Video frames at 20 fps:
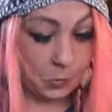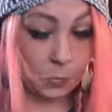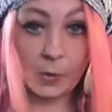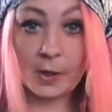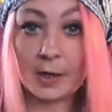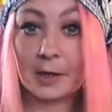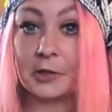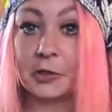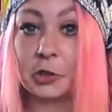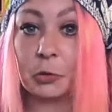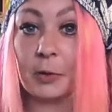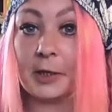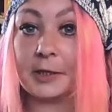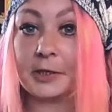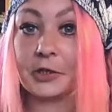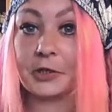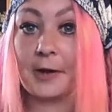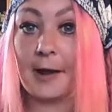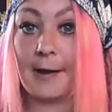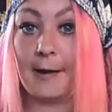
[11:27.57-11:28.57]
we're going to
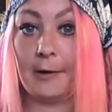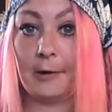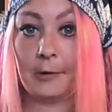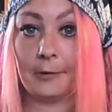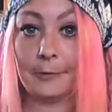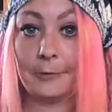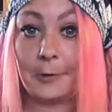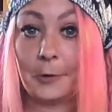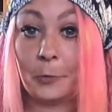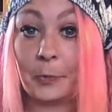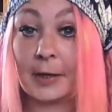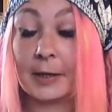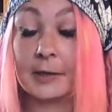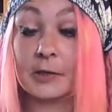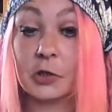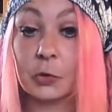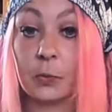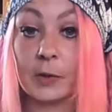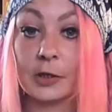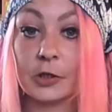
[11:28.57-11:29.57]
switch now, and we're going to
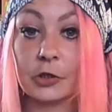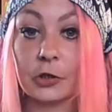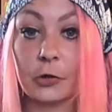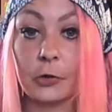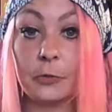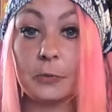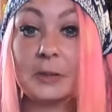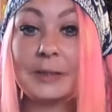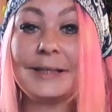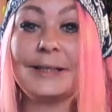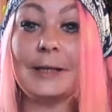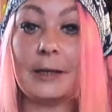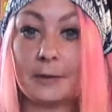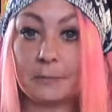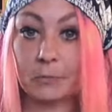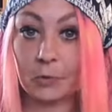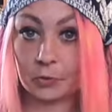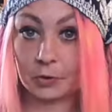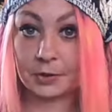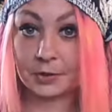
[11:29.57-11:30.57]
switch to
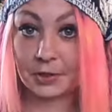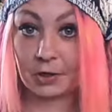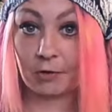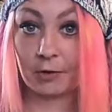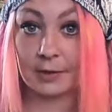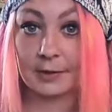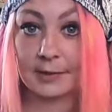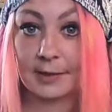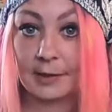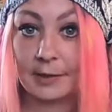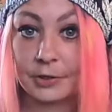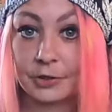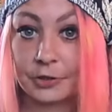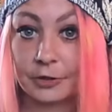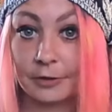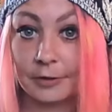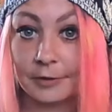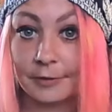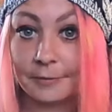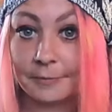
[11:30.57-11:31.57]

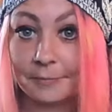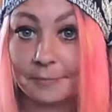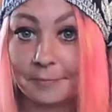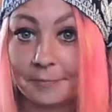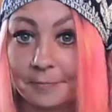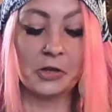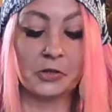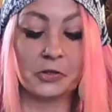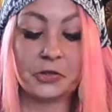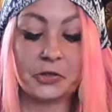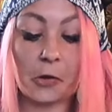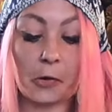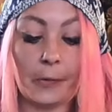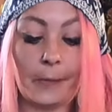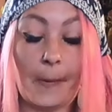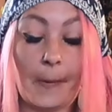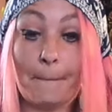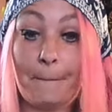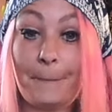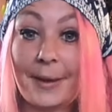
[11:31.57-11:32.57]
demonetization.
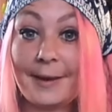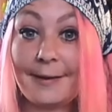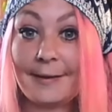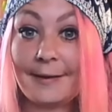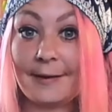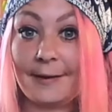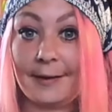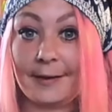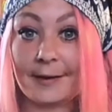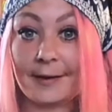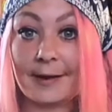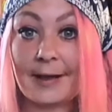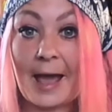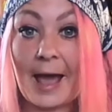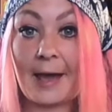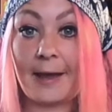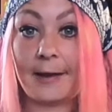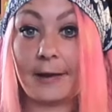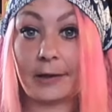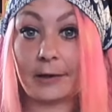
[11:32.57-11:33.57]
So being
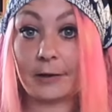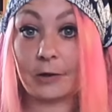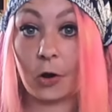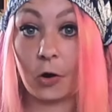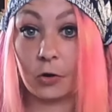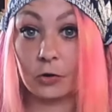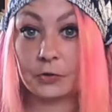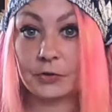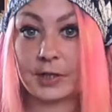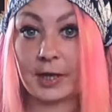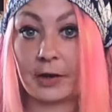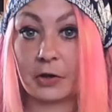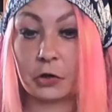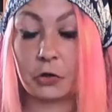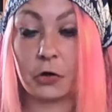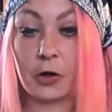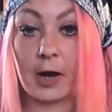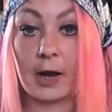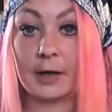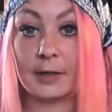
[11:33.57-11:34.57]
a content
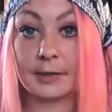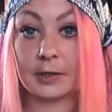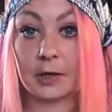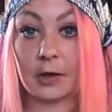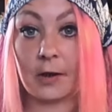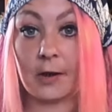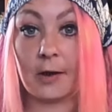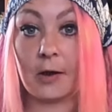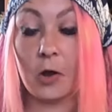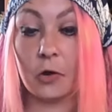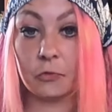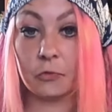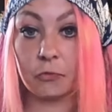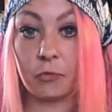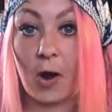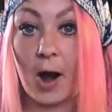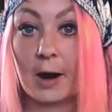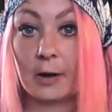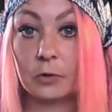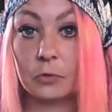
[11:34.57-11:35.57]
creator
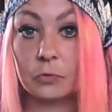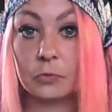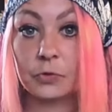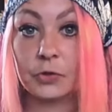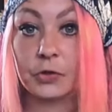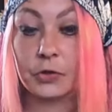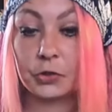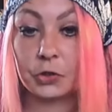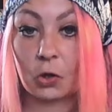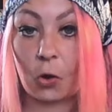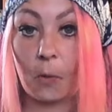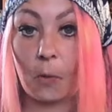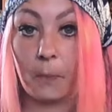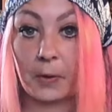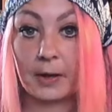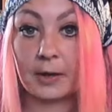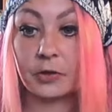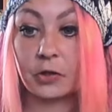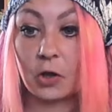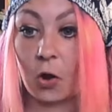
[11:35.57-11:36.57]
around the
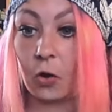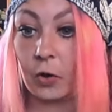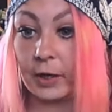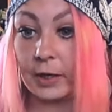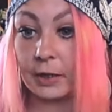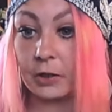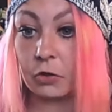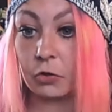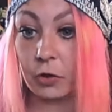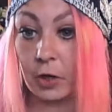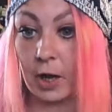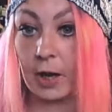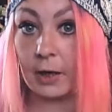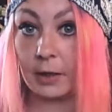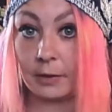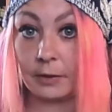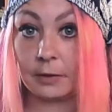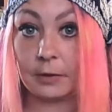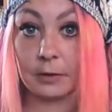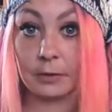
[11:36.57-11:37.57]
topic that I
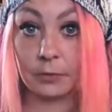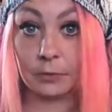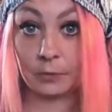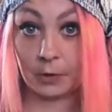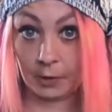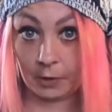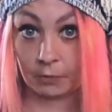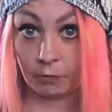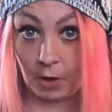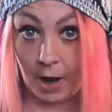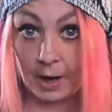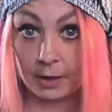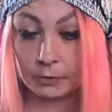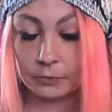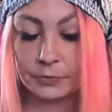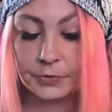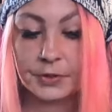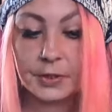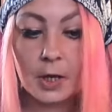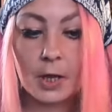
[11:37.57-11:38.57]
create
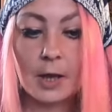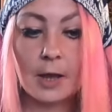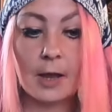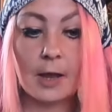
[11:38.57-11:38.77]
around